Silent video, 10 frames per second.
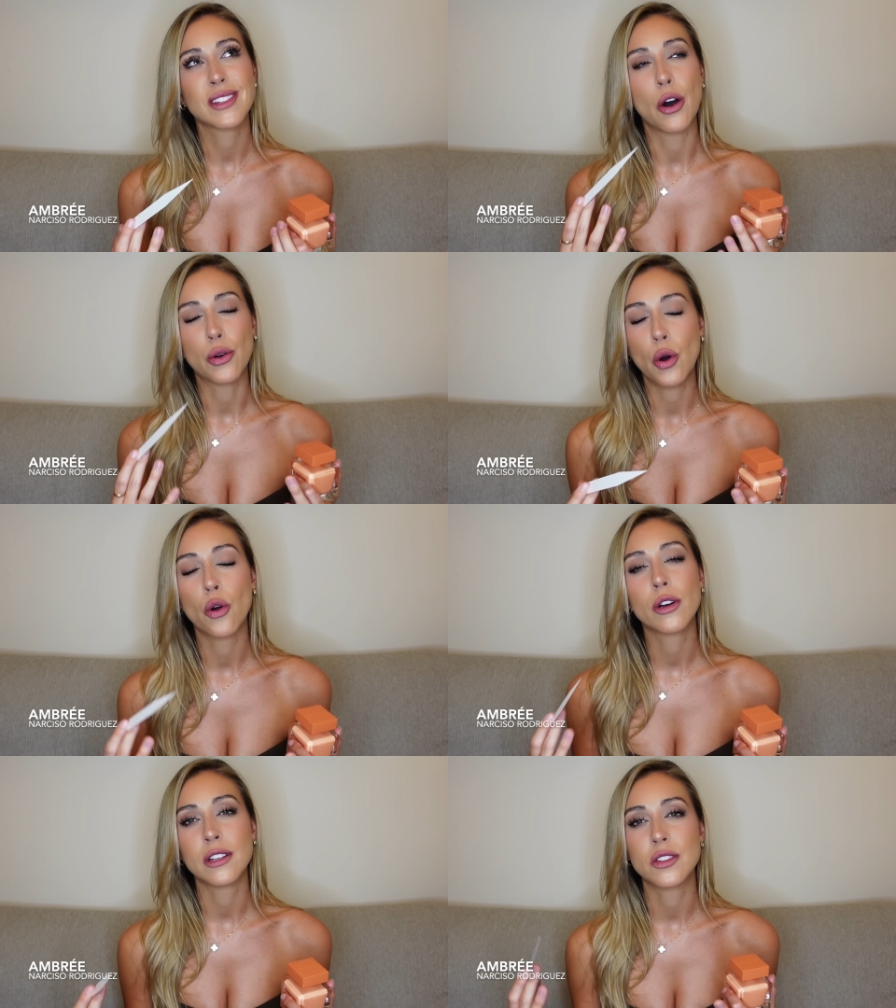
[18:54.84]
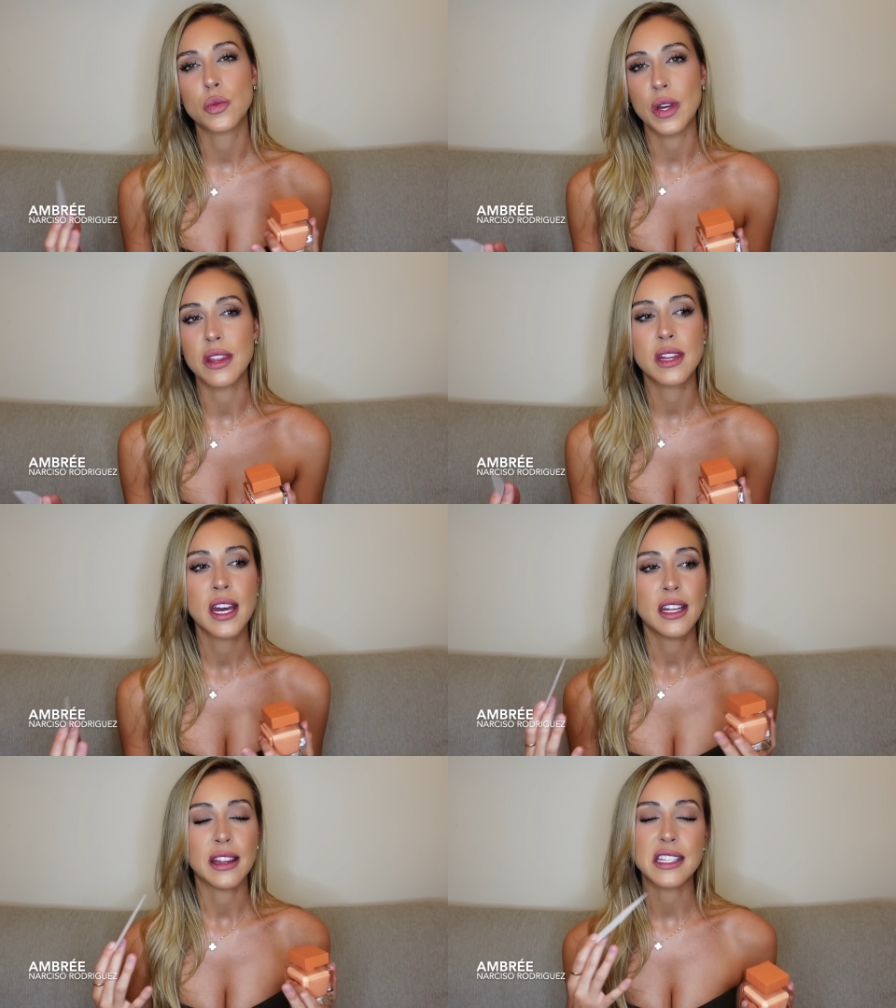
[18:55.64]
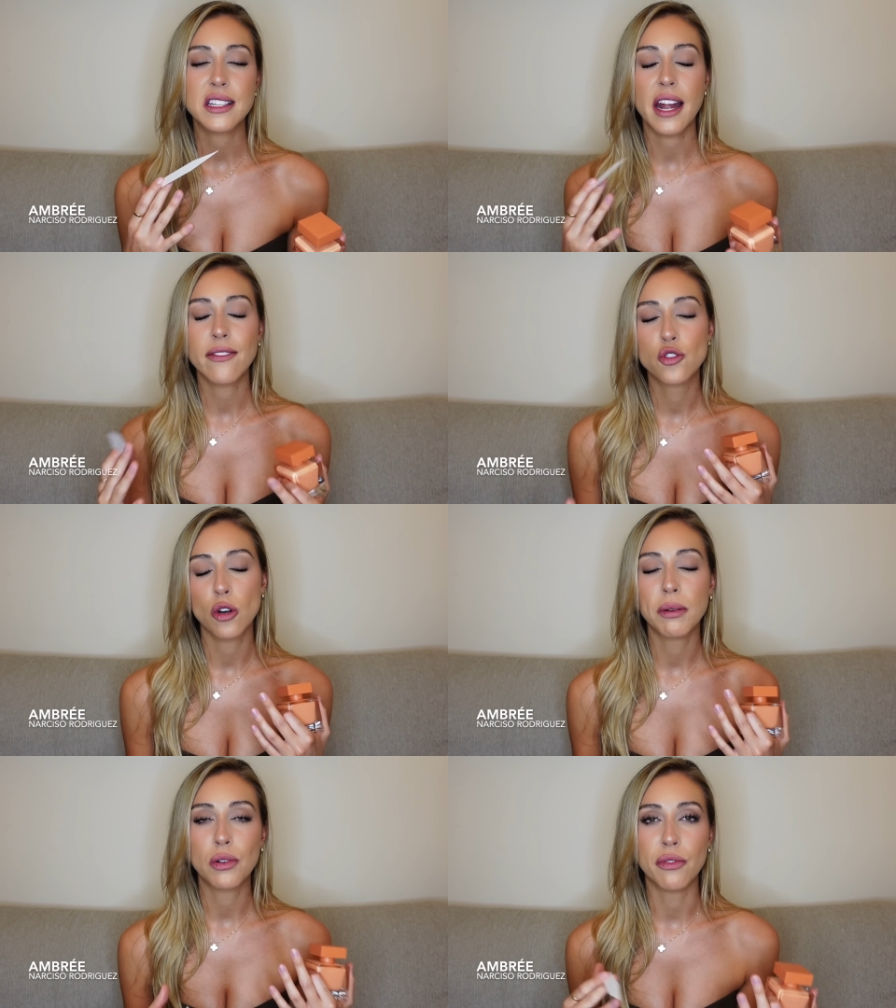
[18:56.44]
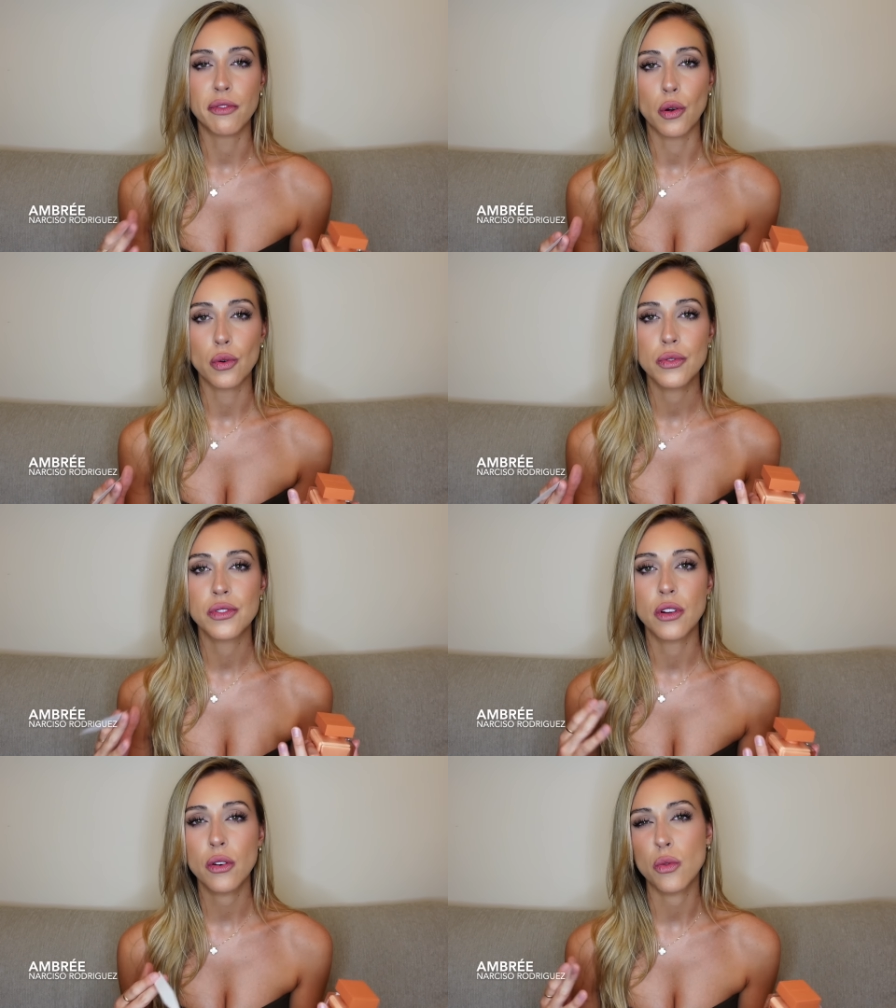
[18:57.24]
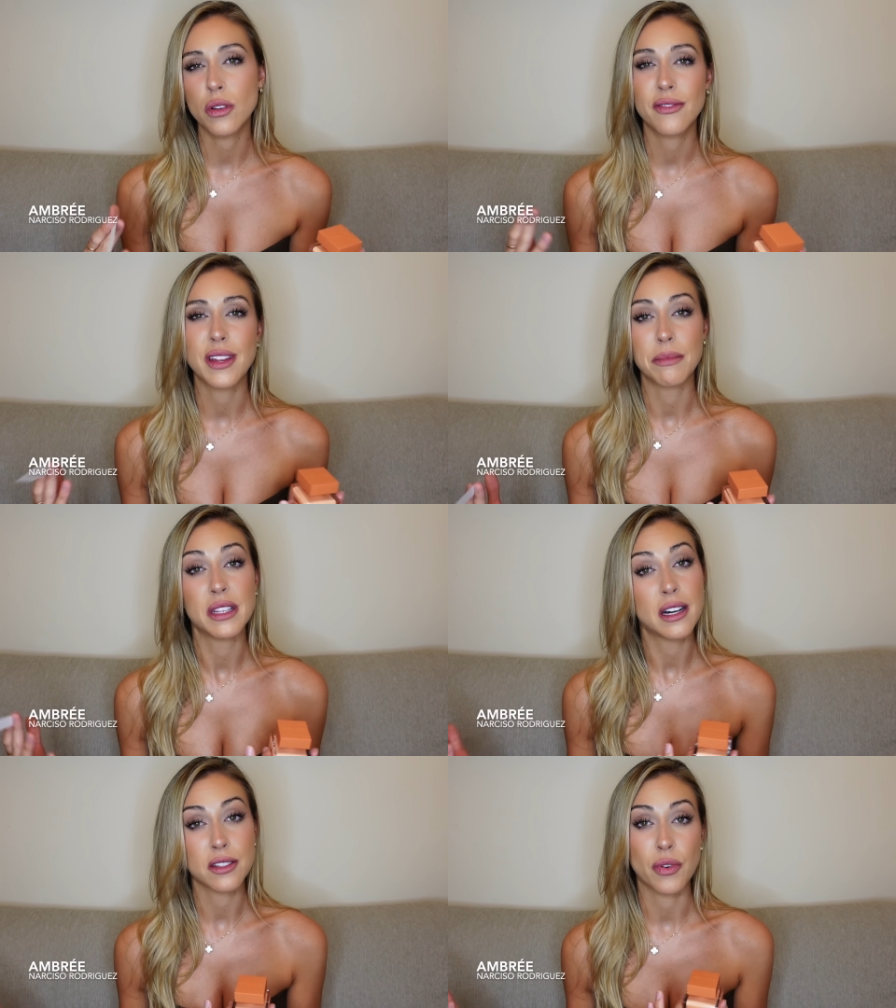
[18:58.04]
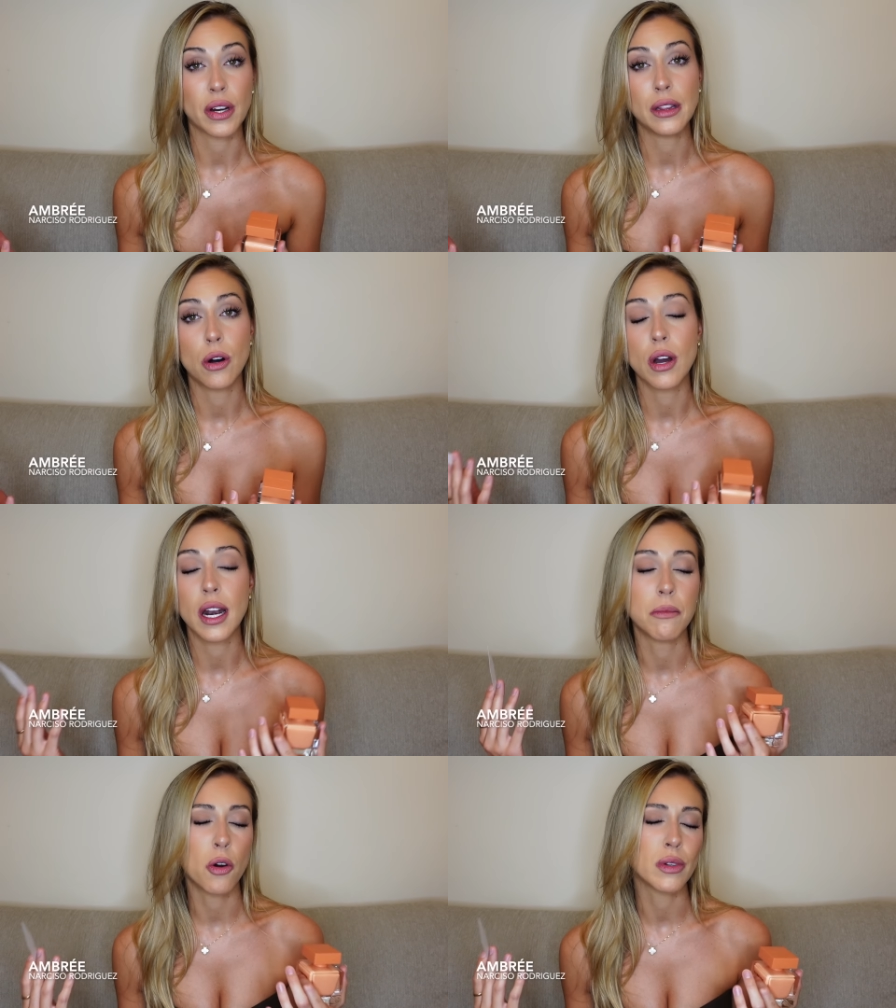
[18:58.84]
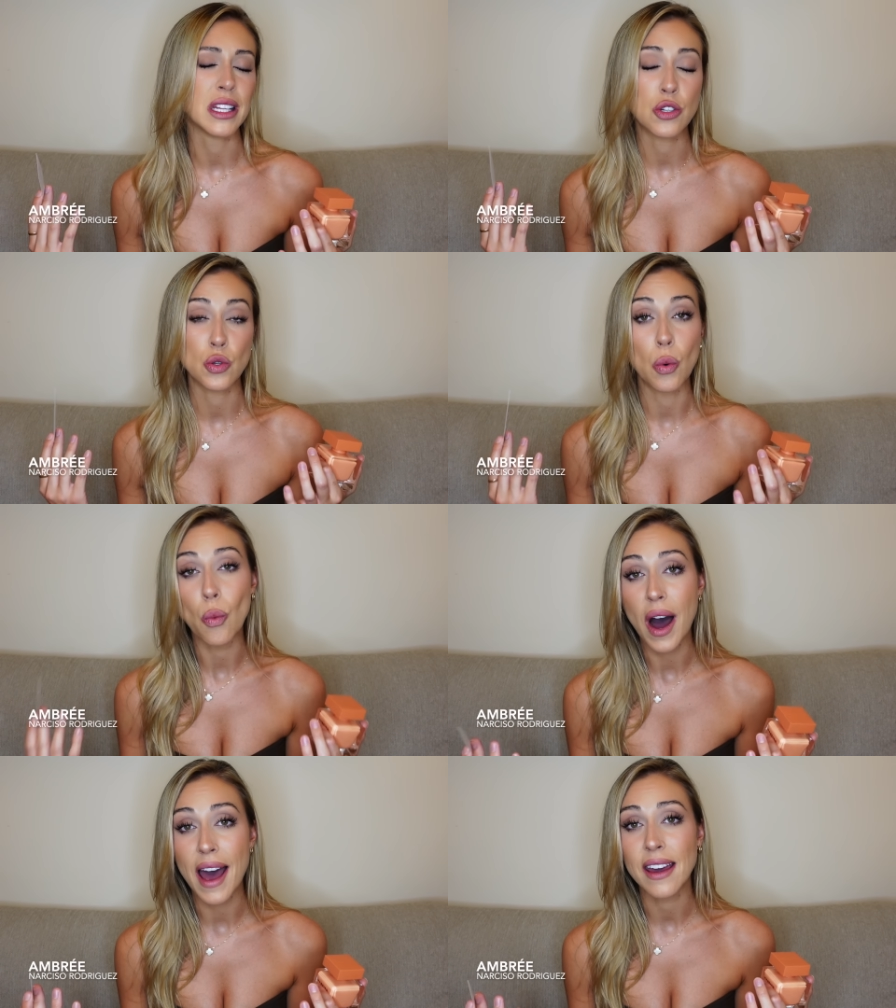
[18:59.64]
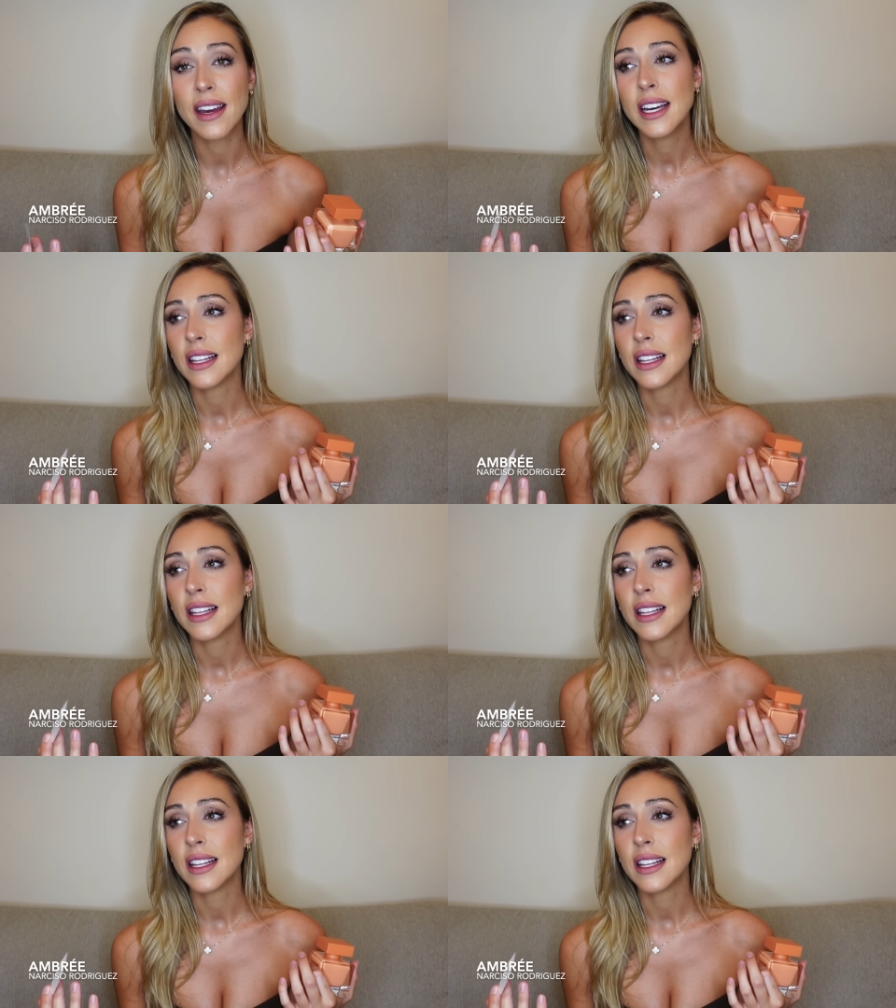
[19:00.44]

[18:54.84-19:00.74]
occurrence with these kind of tropical florals. Not all of them last very long, and I'm not really sure why.